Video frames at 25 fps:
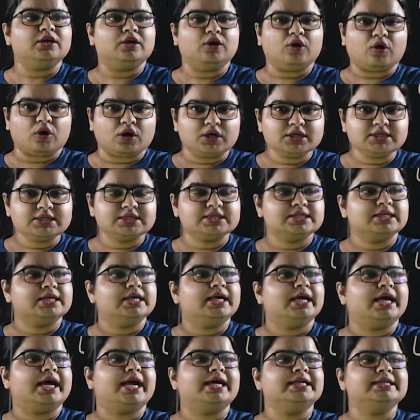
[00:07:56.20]
loss,
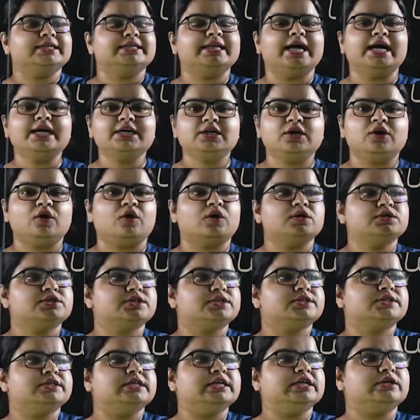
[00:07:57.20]
and that loss
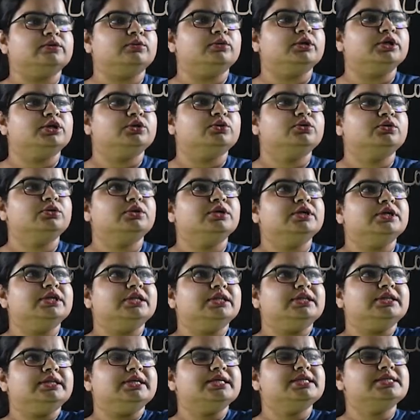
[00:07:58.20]
is equal to
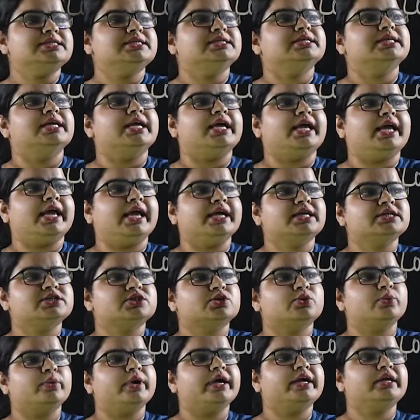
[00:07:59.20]
this X
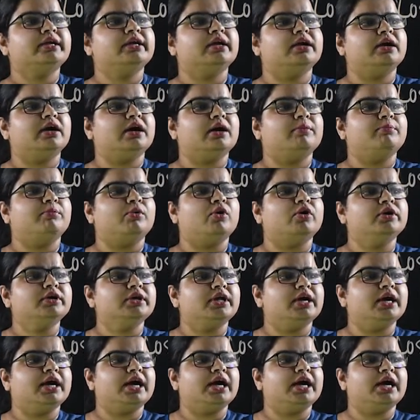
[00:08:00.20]
square upon